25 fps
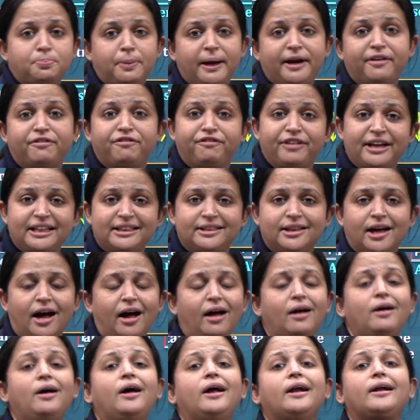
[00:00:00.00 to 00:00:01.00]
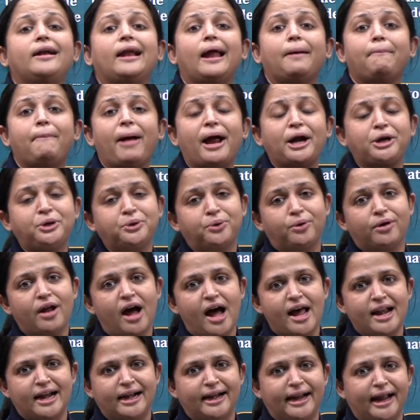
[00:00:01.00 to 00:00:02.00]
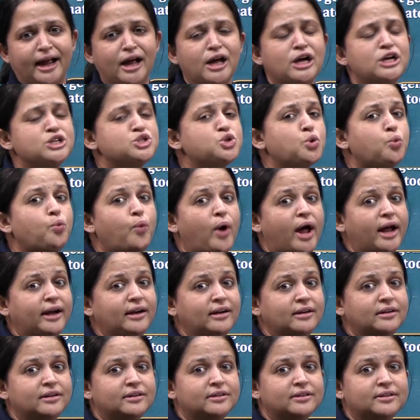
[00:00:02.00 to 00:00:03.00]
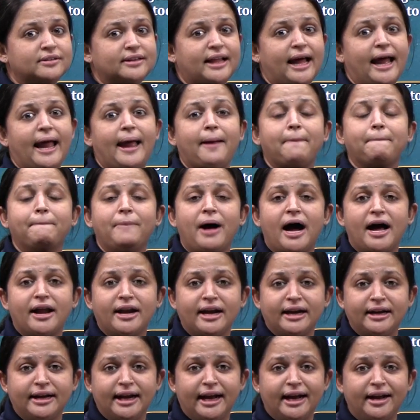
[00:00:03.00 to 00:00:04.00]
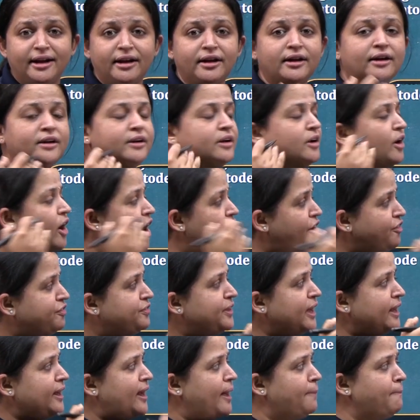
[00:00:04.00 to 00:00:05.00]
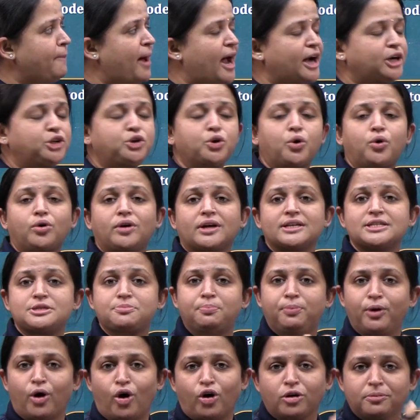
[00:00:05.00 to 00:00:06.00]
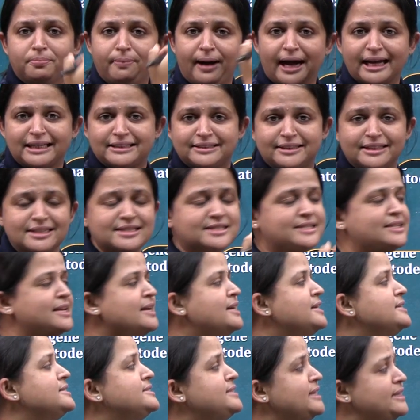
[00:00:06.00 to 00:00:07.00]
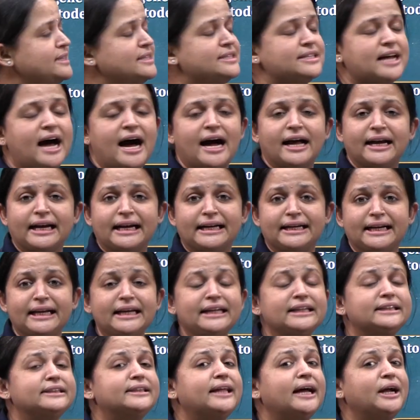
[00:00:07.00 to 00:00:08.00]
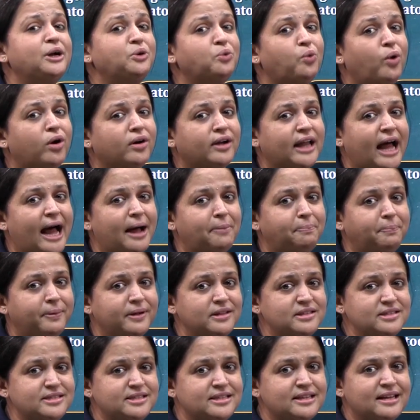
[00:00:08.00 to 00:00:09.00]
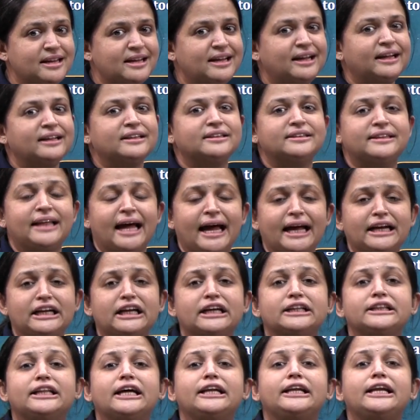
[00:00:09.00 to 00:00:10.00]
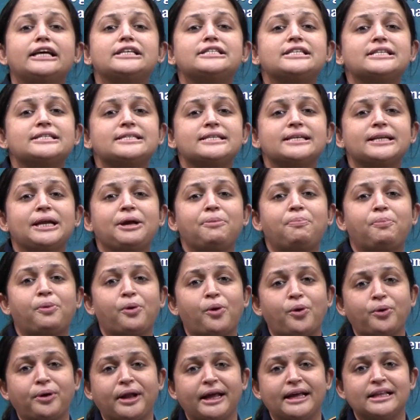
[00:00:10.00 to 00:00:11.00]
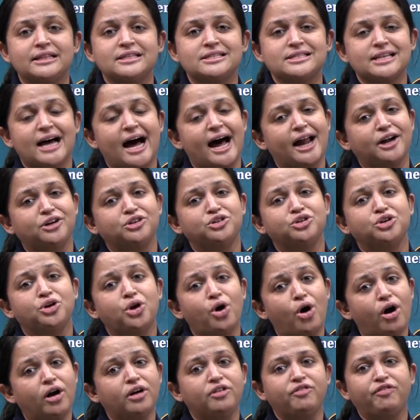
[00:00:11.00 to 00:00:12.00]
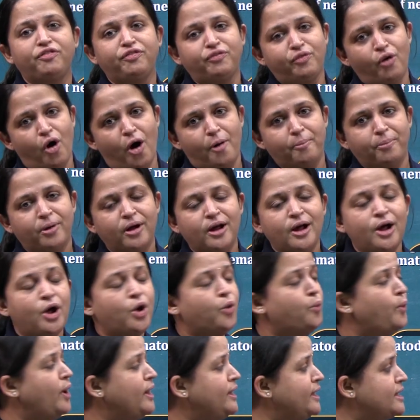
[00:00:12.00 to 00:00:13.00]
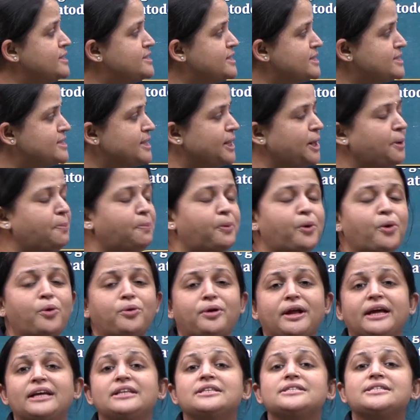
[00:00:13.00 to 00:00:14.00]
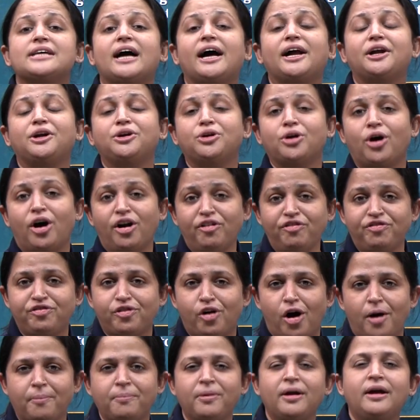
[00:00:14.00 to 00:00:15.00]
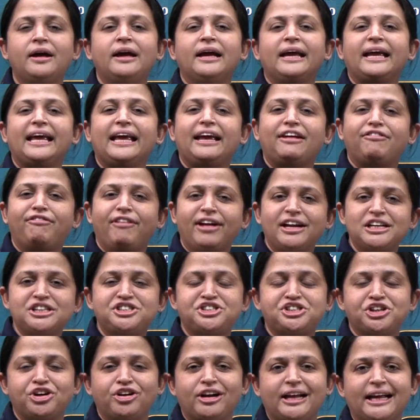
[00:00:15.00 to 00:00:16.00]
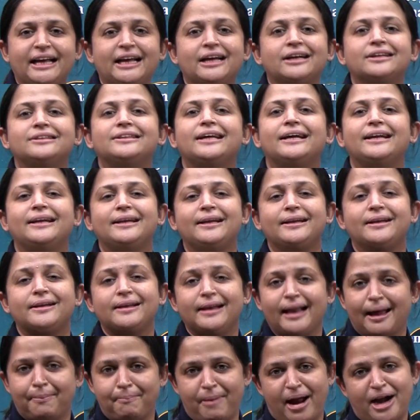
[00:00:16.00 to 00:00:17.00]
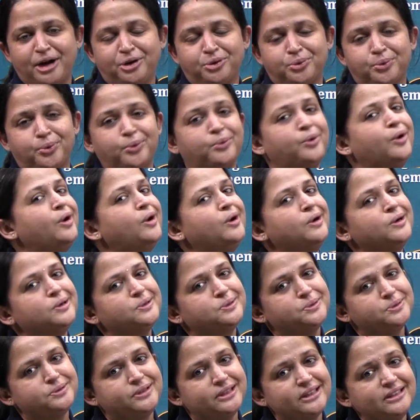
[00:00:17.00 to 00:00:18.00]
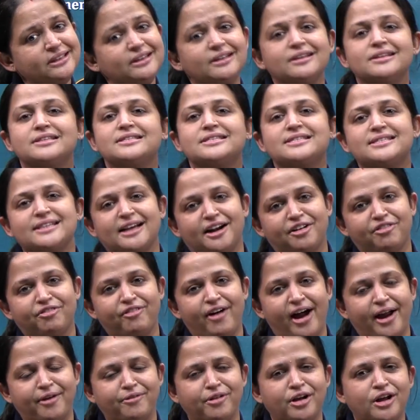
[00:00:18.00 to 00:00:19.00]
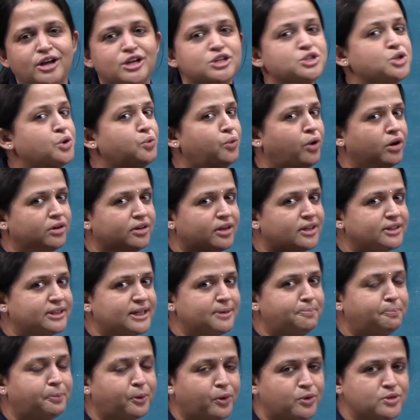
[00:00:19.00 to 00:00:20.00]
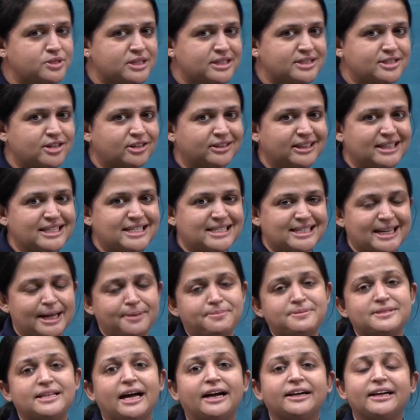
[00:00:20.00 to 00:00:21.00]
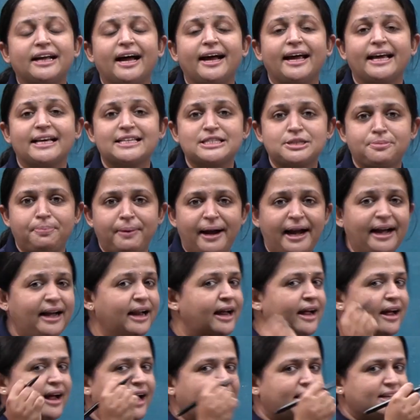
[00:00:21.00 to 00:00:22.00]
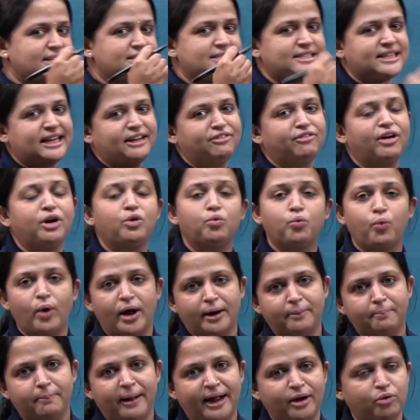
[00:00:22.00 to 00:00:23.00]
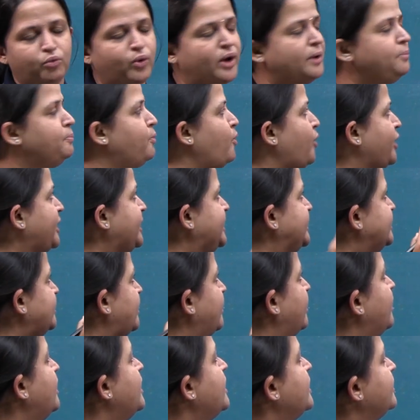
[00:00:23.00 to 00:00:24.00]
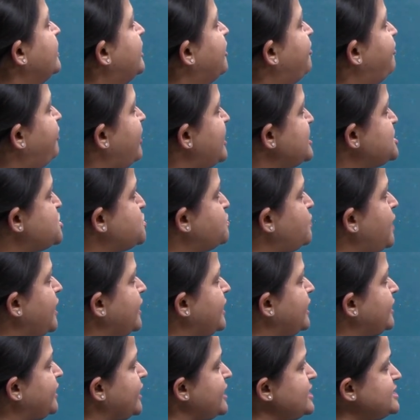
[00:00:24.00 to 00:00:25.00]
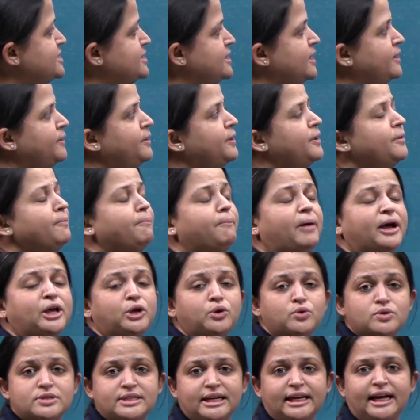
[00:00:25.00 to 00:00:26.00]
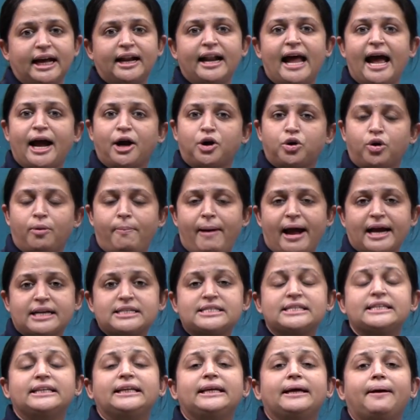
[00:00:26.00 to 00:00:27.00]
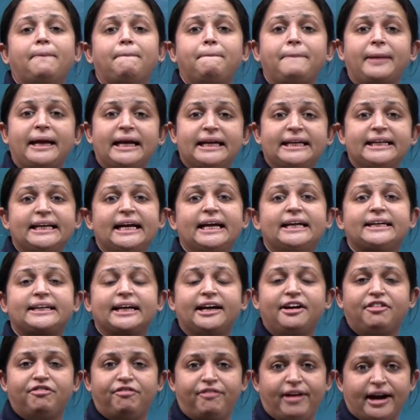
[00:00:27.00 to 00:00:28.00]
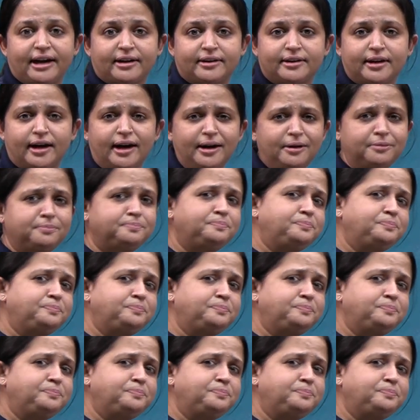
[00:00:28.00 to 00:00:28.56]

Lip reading: pair with the nematode RNA. So when the mRNA of the nematode is blocked by this sense RNA, then what happens? Then the necessary proteins are not formed. When necessary proteins are not formed, eventually the nematode couldn't survive. So what are the process or the steps that I explained? It is given one by one point here. The first one, it is by using an agrobacterium mediated vector,